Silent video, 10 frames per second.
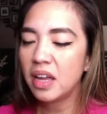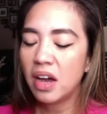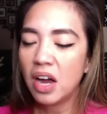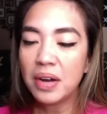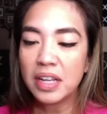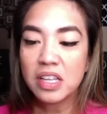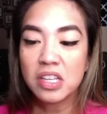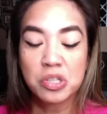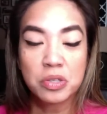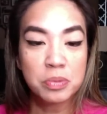All right,
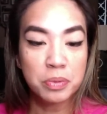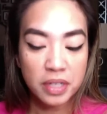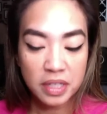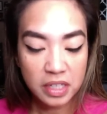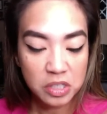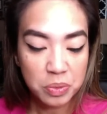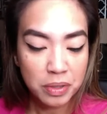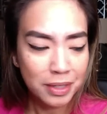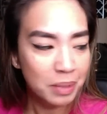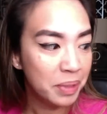so this morning, ladies, we are
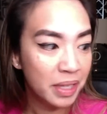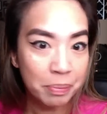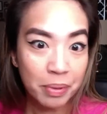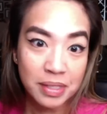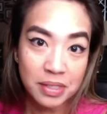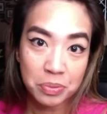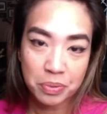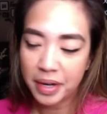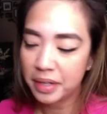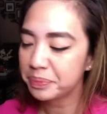going to play The Price is Right.